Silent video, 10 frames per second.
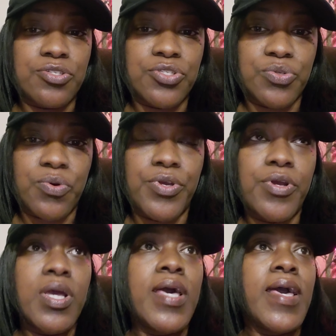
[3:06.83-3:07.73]

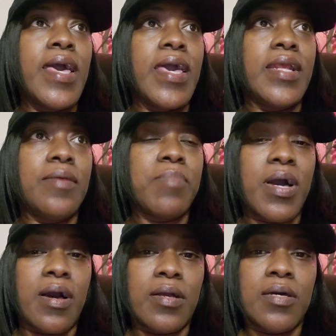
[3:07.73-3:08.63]
Sawyer, and my
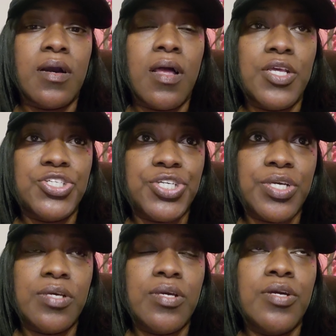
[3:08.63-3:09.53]

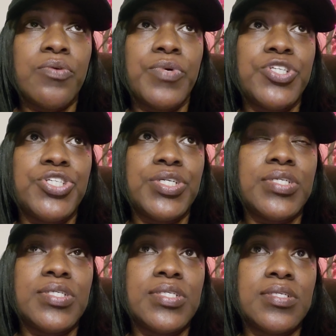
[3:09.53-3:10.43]
oncology, which
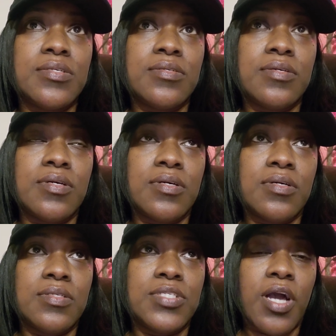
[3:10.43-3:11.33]
is
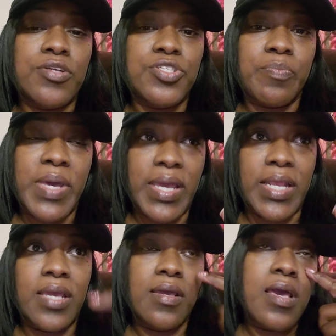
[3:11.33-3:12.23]
Dr.
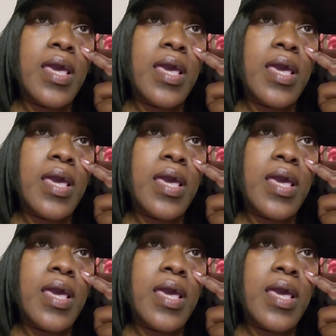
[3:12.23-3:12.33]
Manning.